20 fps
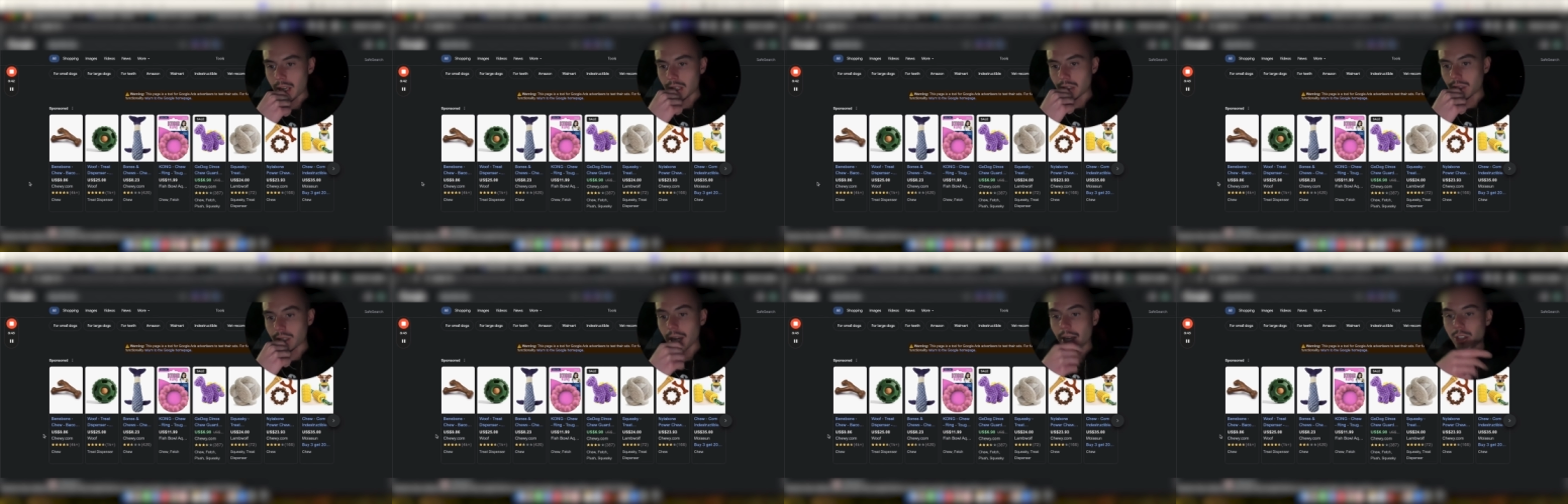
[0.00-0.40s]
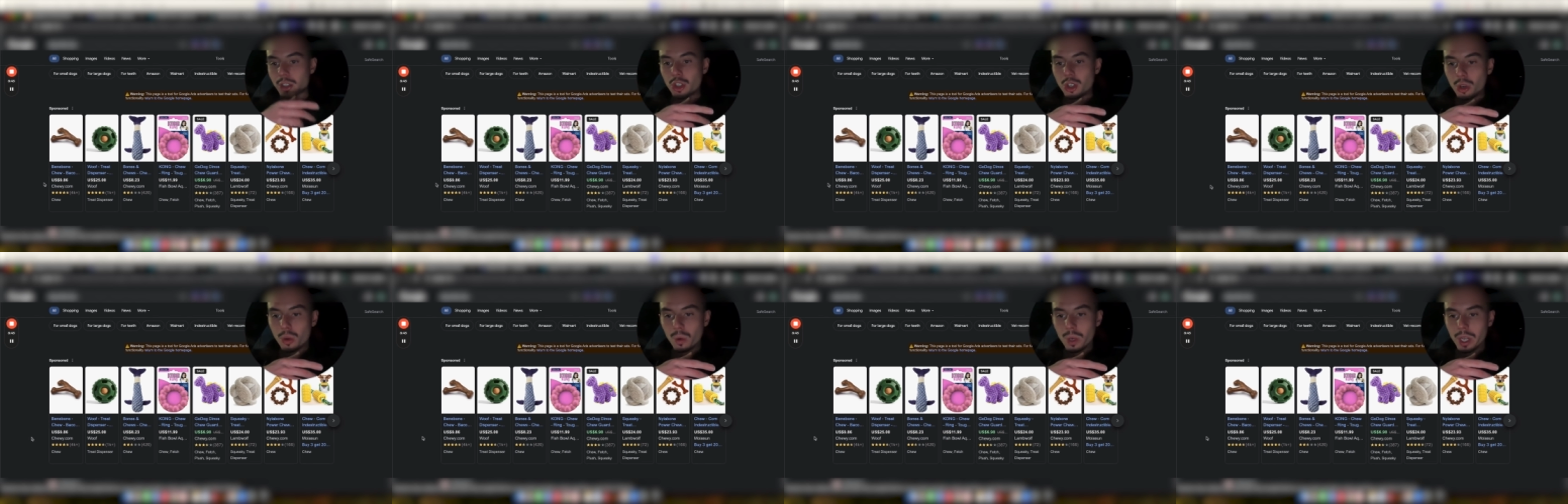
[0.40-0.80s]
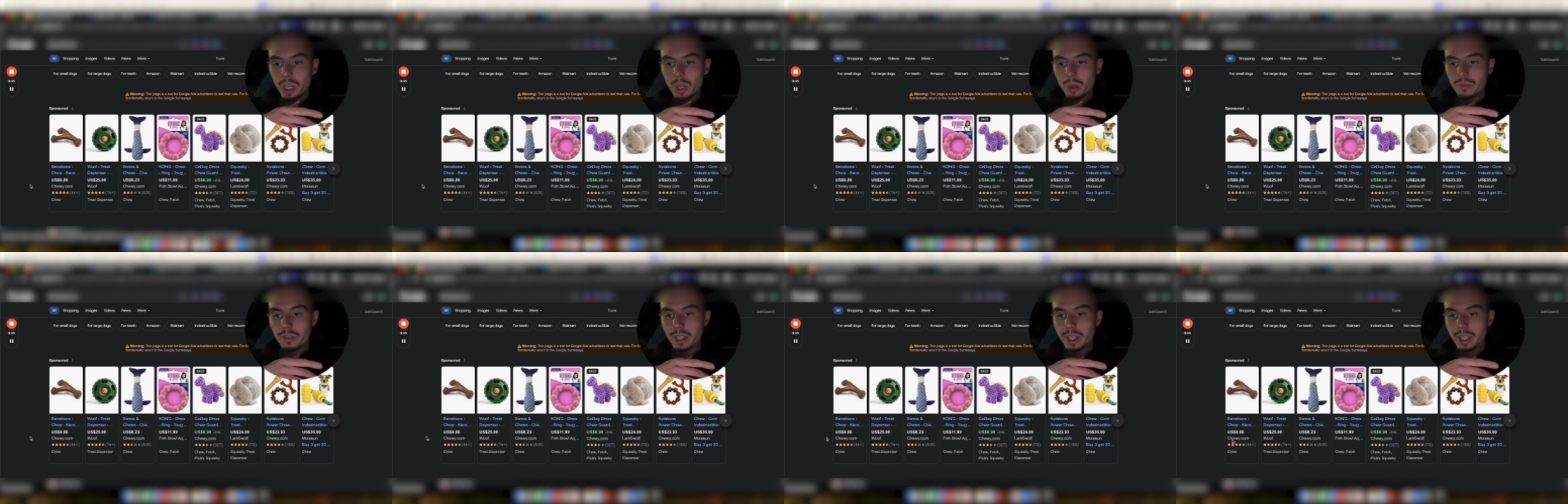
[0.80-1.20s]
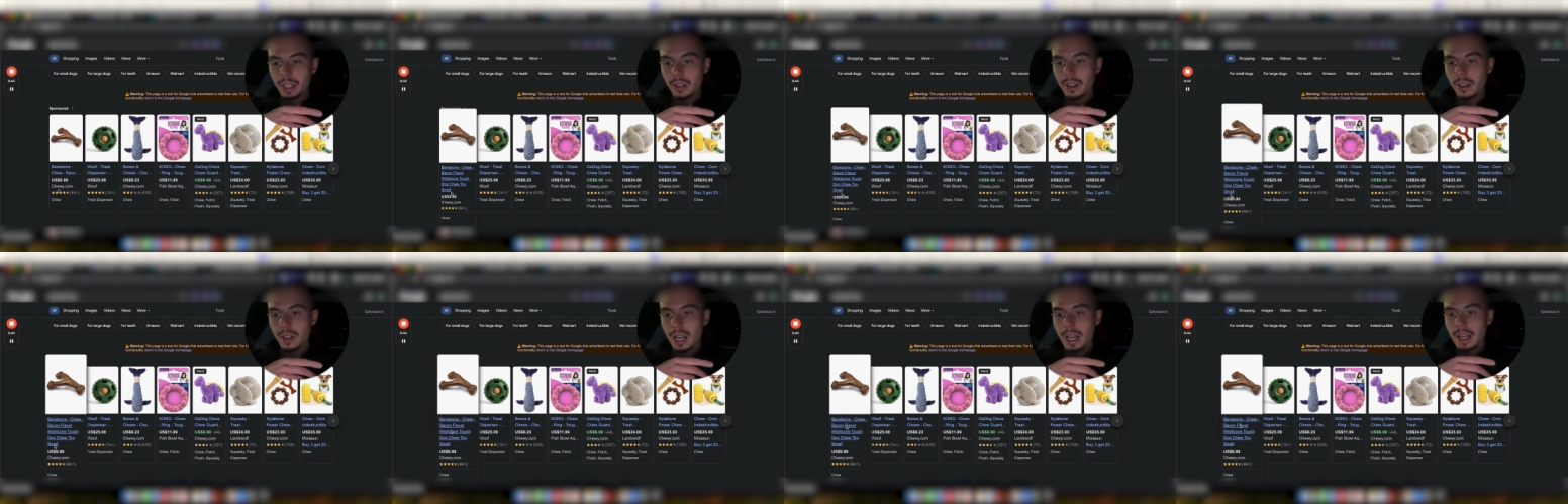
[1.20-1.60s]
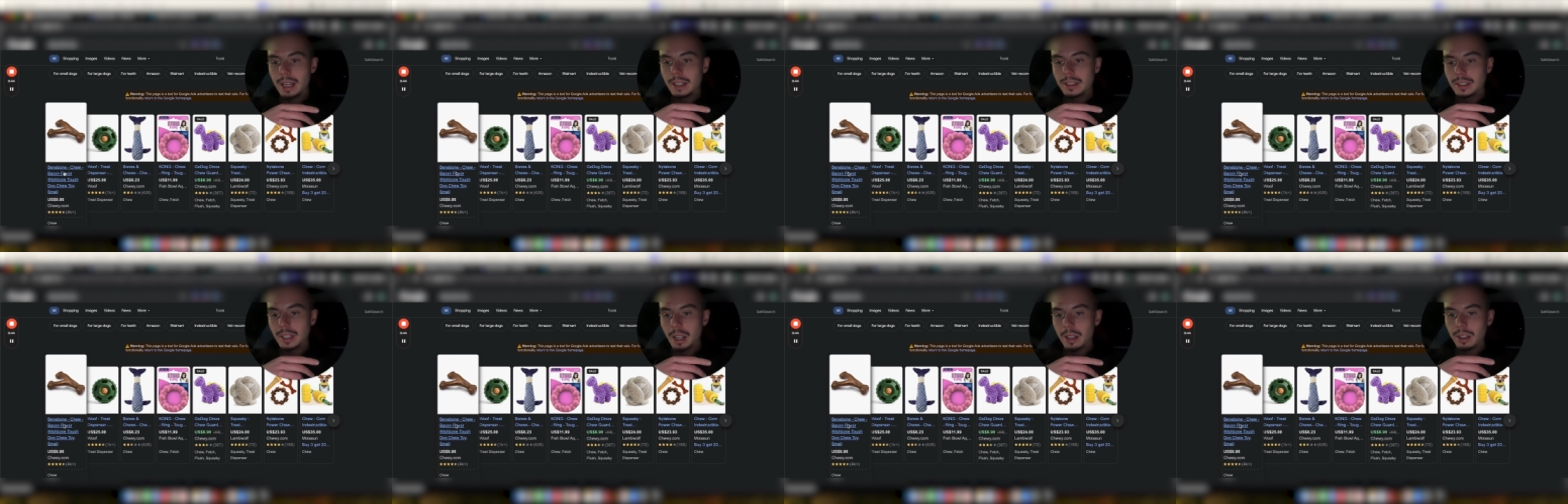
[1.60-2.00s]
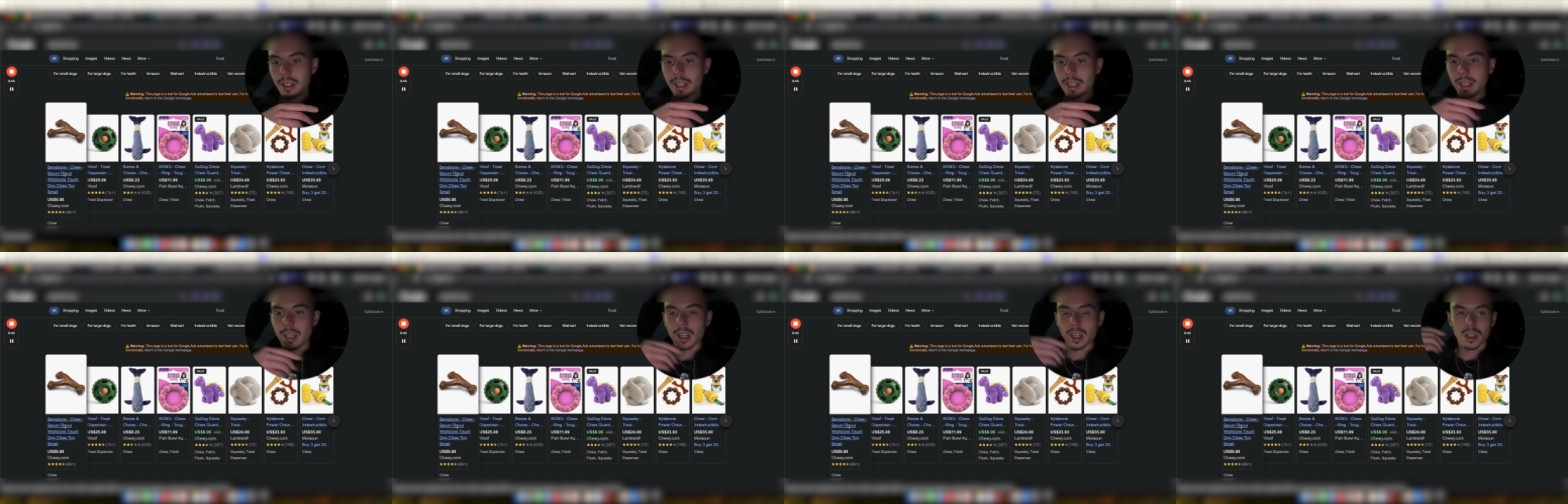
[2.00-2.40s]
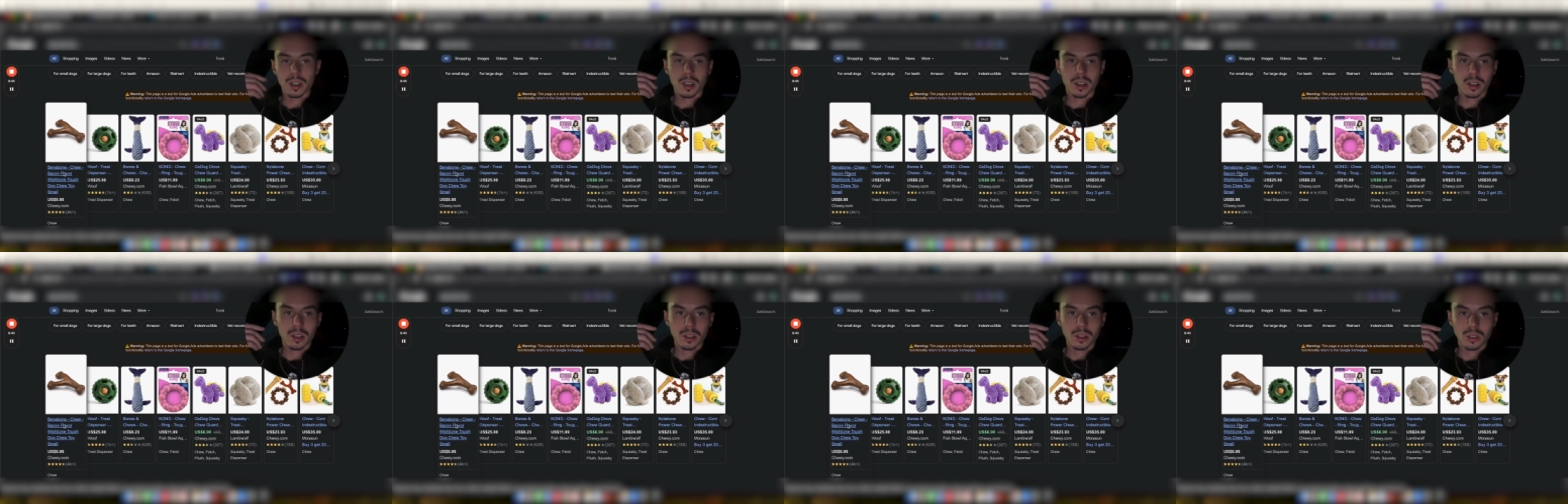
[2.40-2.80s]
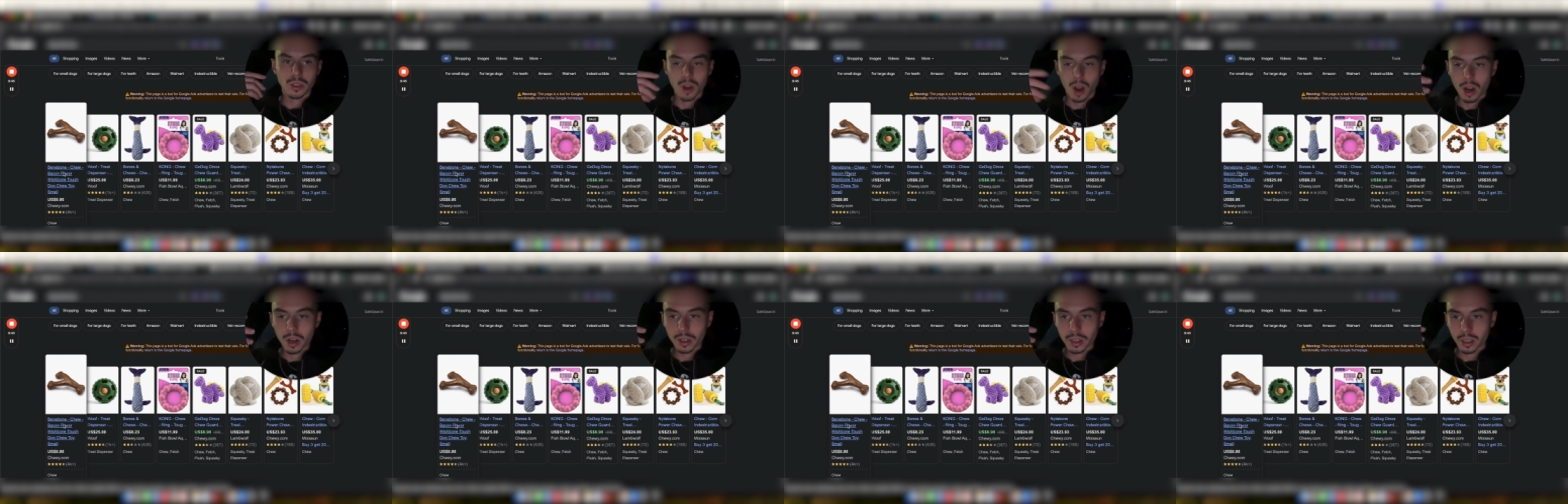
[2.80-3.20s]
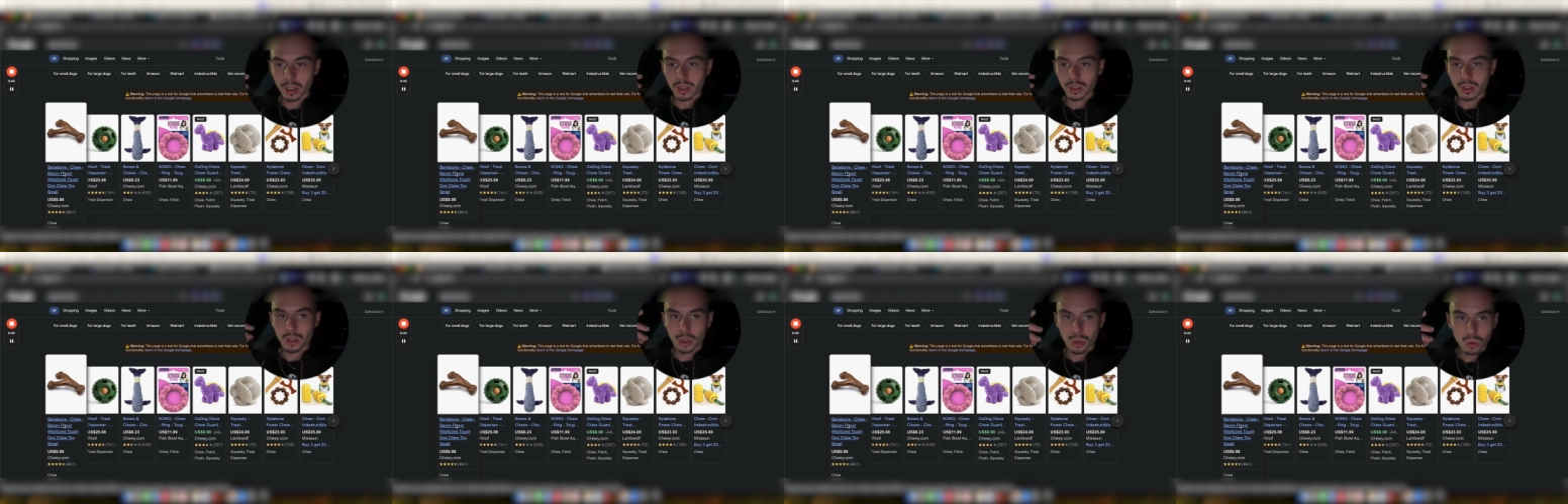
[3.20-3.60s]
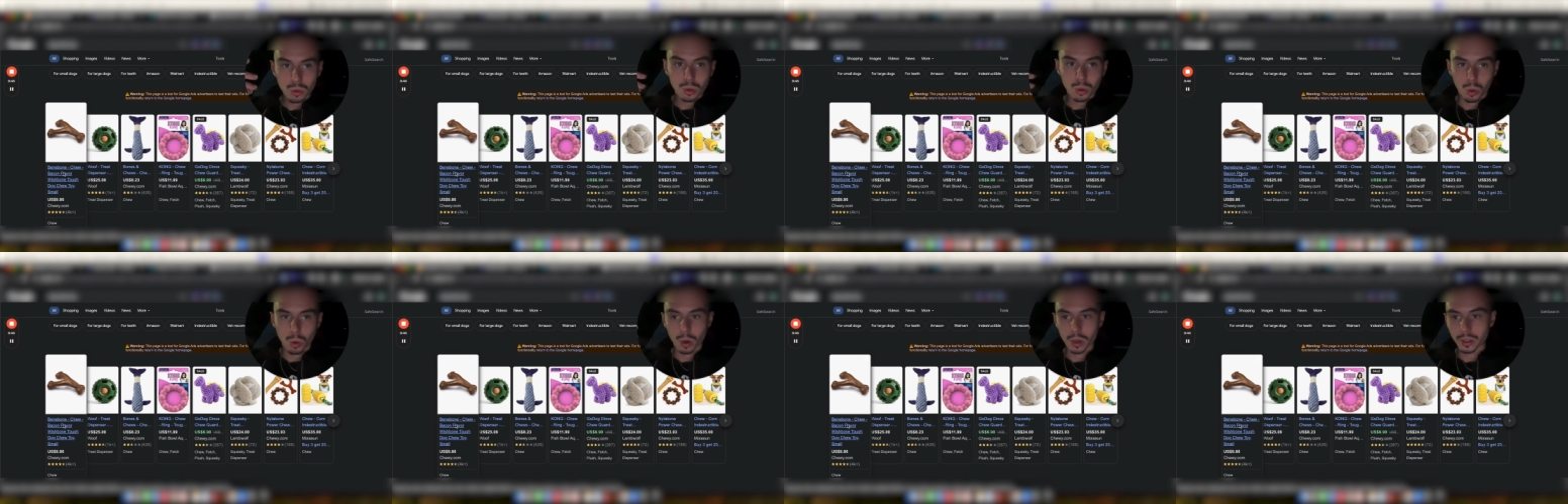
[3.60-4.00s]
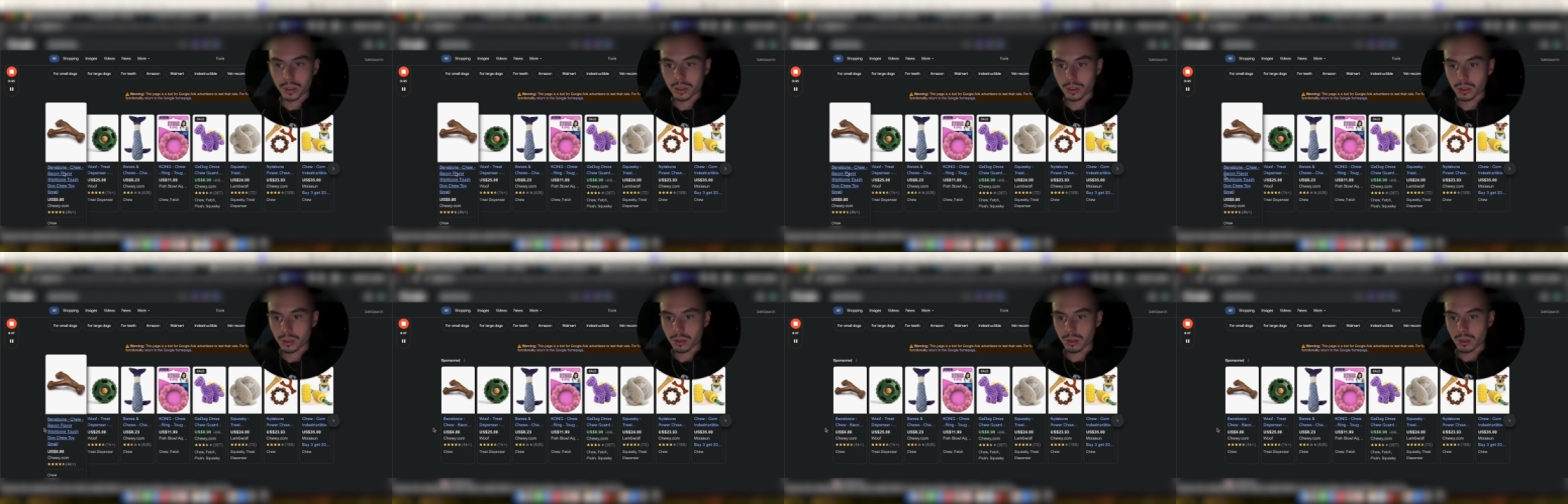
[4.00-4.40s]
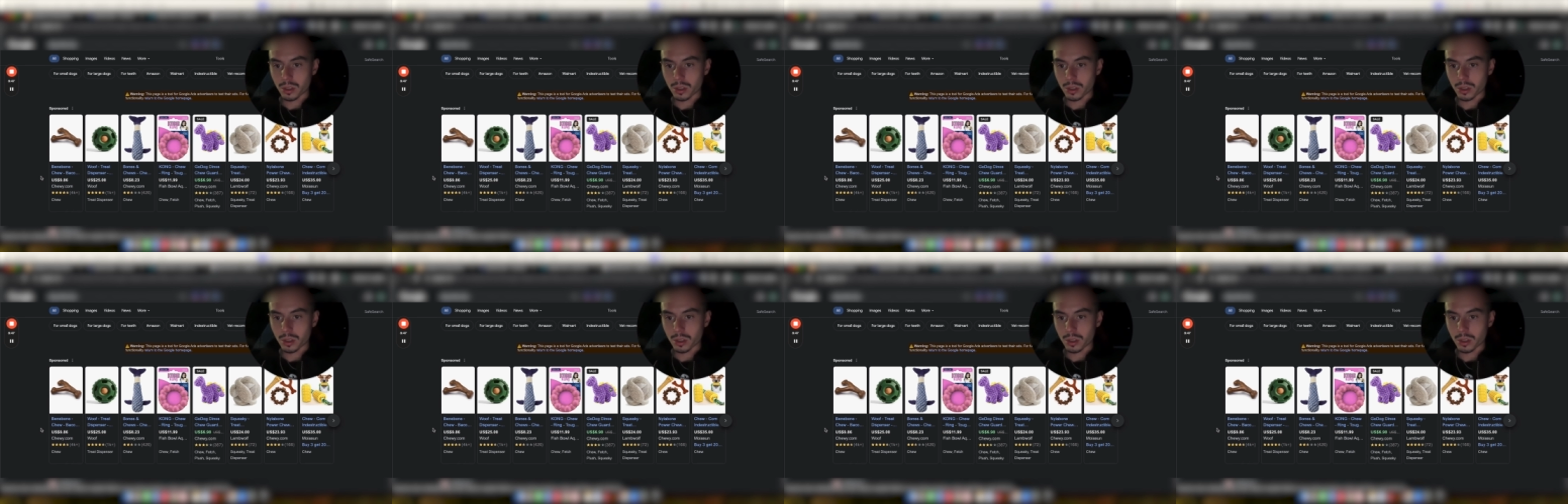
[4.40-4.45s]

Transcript: You've got Chewy over here selling dog chew toys